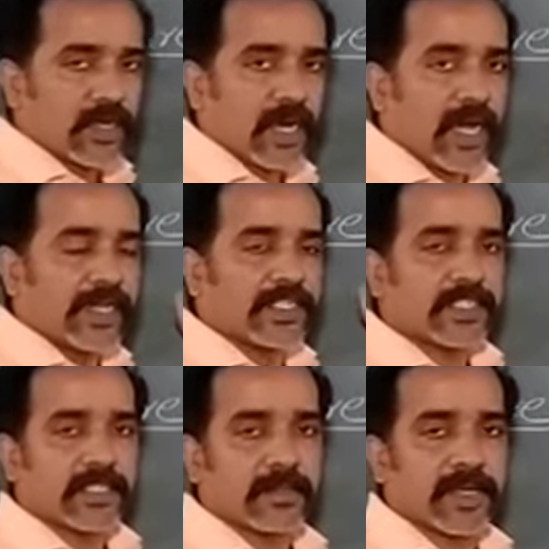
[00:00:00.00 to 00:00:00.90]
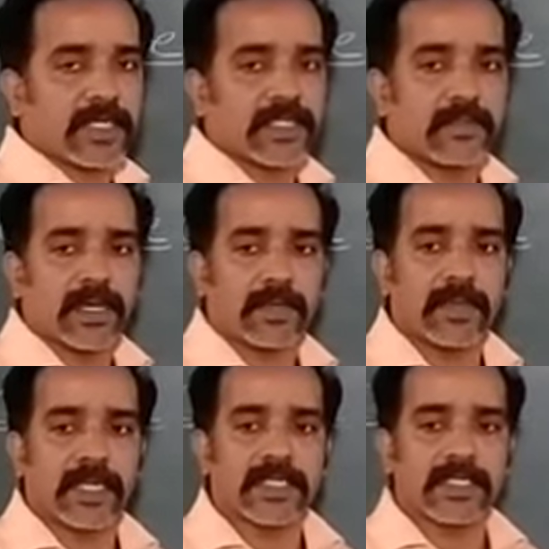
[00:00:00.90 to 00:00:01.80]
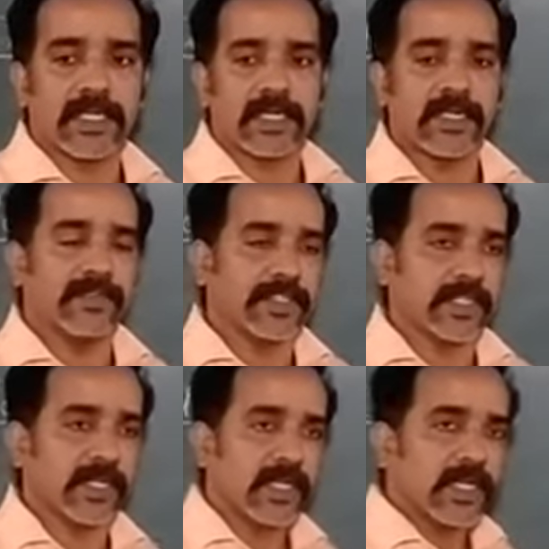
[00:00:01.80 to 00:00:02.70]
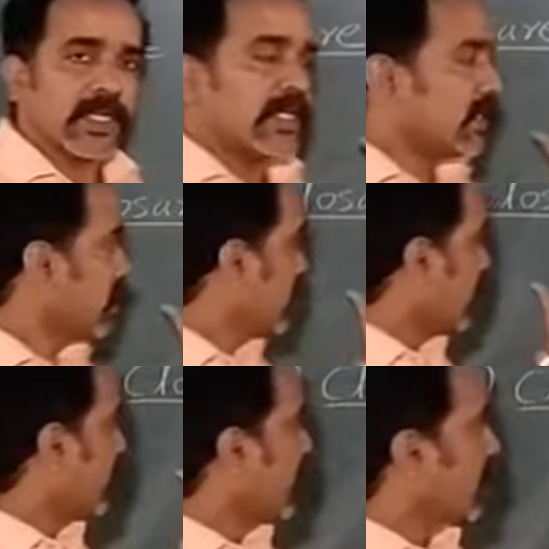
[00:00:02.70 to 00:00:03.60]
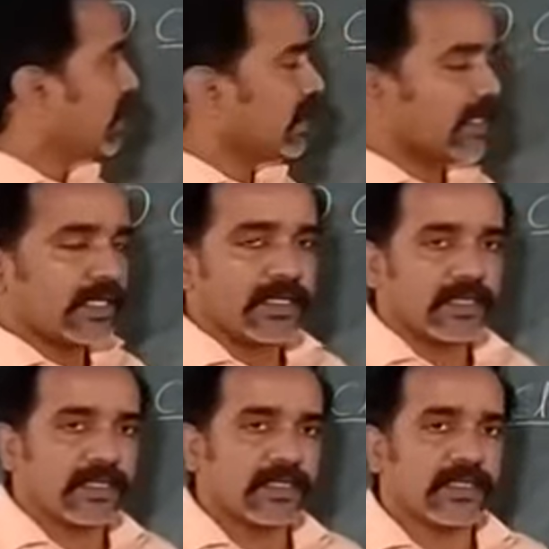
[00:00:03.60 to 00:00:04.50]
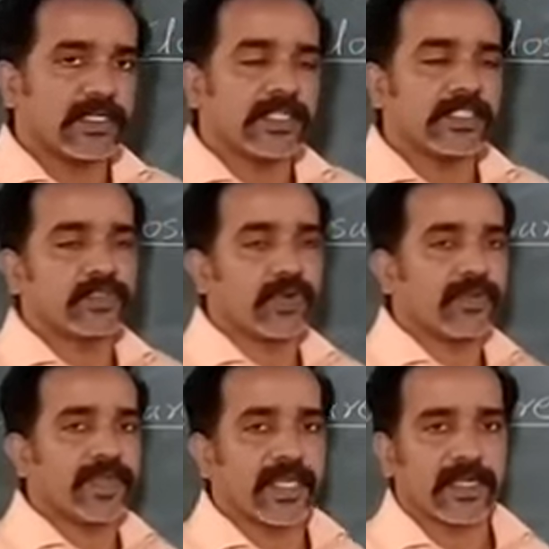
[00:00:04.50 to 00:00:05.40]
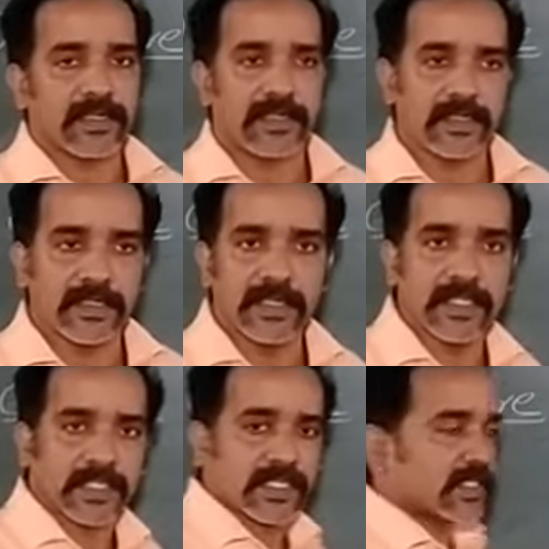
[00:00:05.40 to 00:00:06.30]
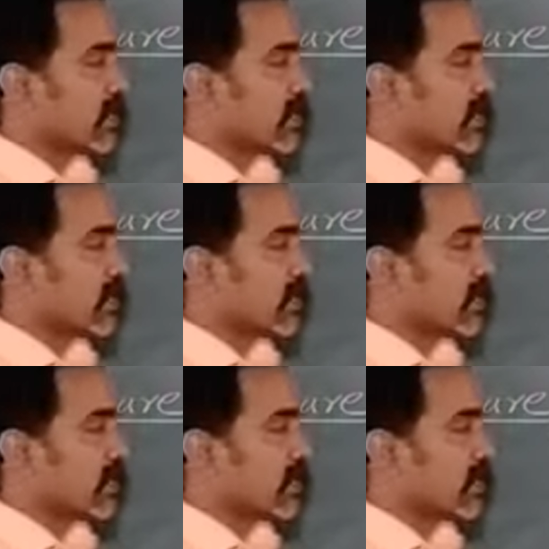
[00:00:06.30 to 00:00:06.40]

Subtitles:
addition, subtraction, multiplication, and division. Separately, each one we can discuss.